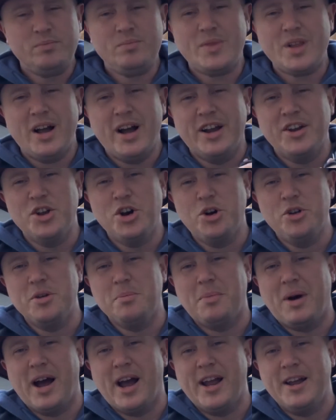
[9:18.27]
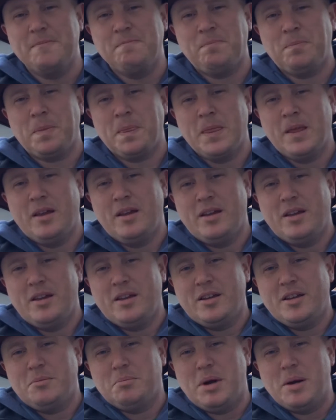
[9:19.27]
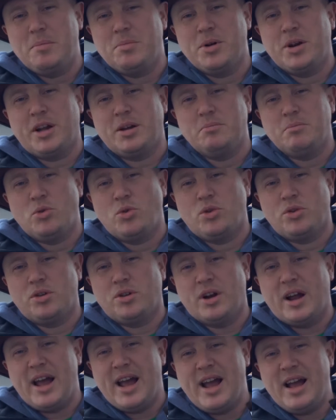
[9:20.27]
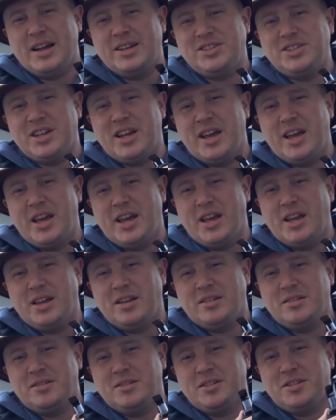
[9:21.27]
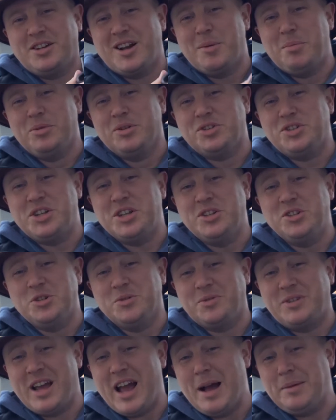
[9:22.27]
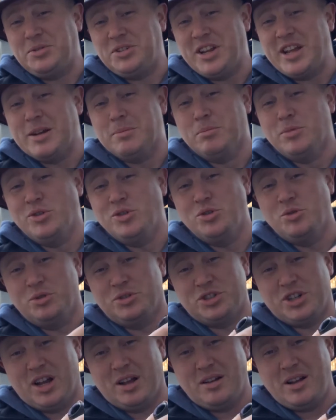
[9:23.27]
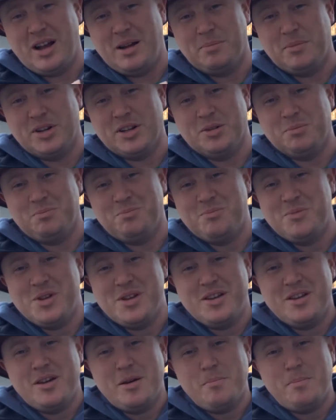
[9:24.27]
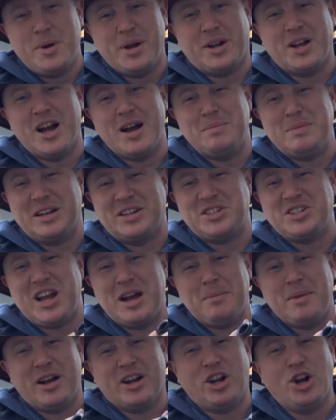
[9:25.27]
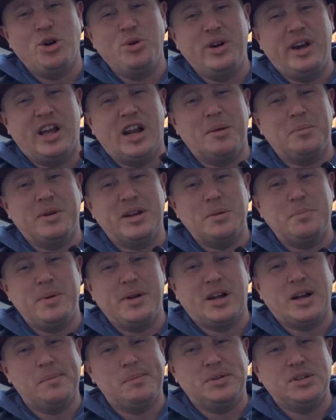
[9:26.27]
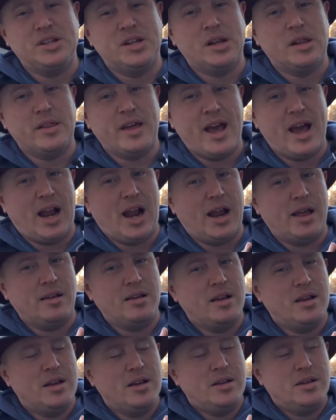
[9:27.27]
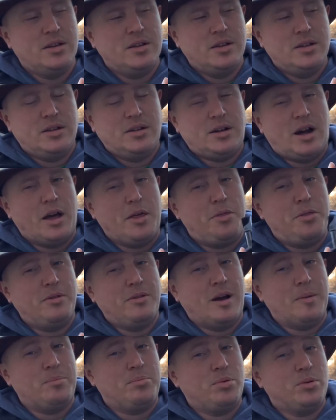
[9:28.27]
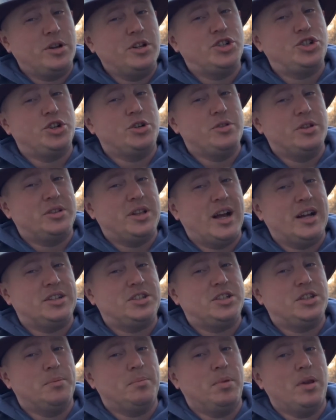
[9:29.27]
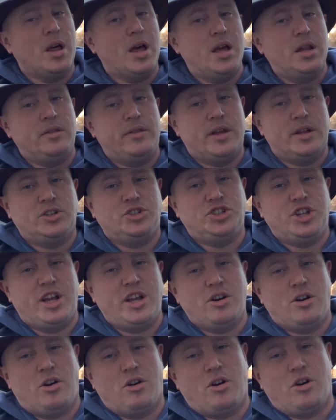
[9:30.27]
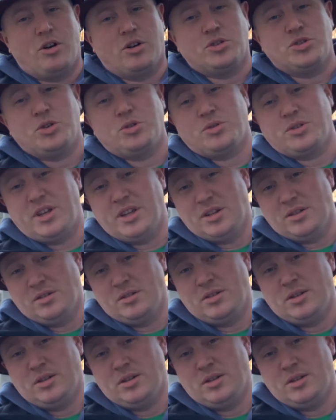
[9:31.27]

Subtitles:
I know that my brick and mortar has a couple of tins of Capstan Blue, which I'm going to pick up. Next time I go in, I'm going to pick up a tin of that. I'm pretty sure that's the blend that J.R.R. Tolkien